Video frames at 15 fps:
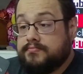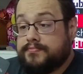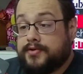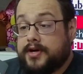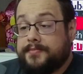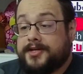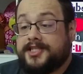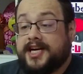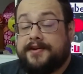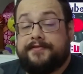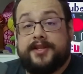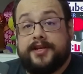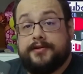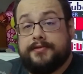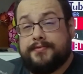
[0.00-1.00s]
pretty much
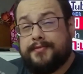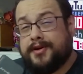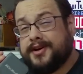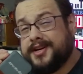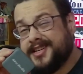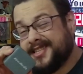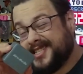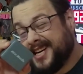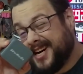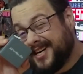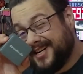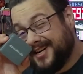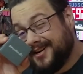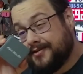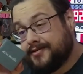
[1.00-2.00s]
everything you would want in a
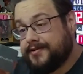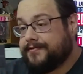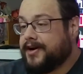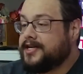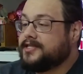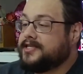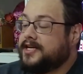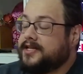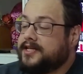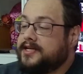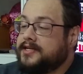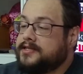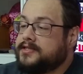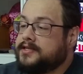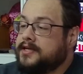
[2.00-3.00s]
tiny little device like
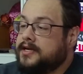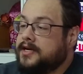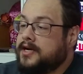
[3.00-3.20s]
this.